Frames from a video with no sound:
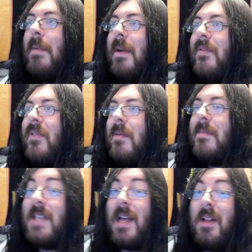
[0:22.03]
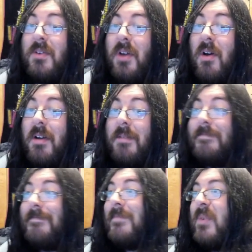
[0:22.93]
from Saladon,
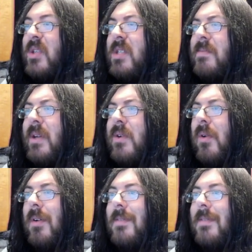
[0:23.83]
which is pretty cool.